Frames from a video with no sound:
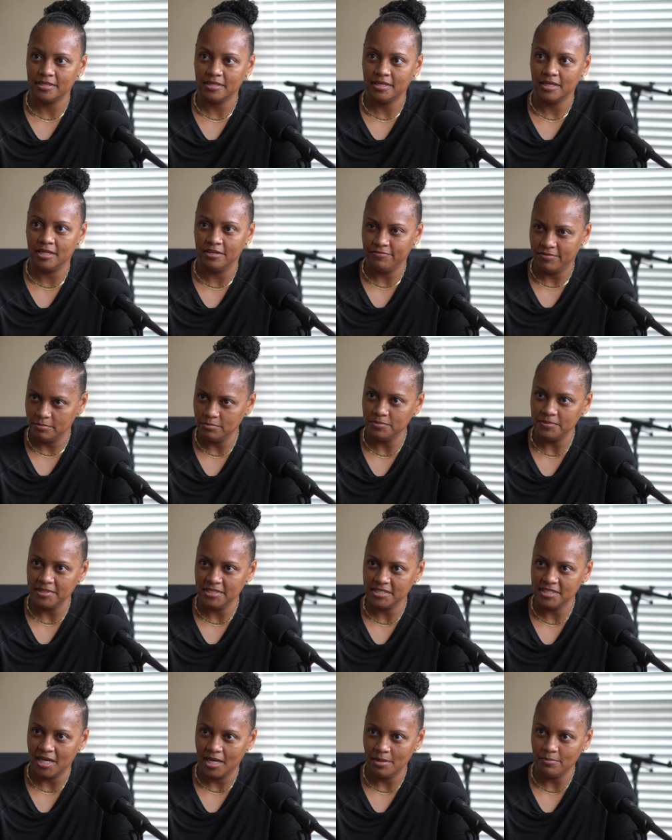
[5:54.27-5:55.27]
And if I'm
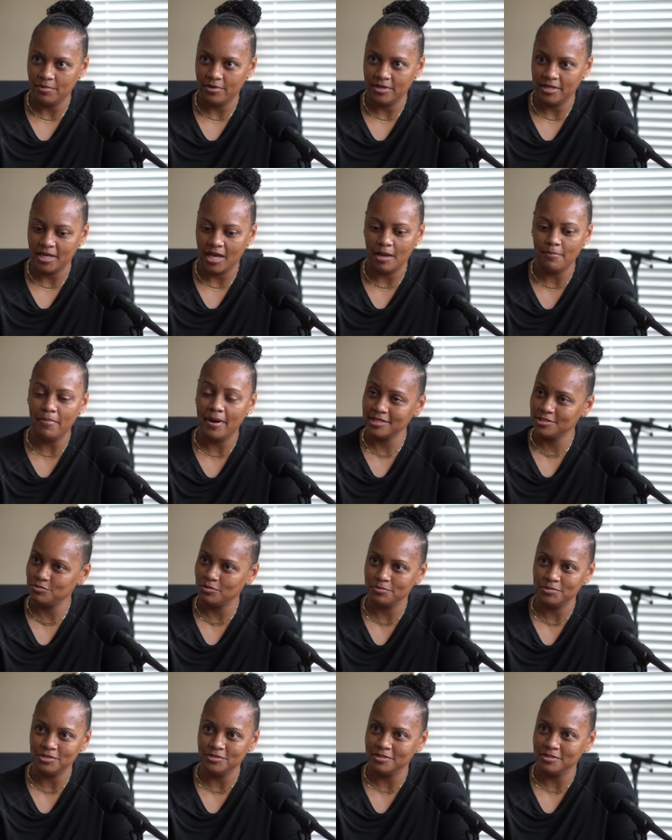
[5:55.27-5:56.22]
spending time on it, I might as well be doing it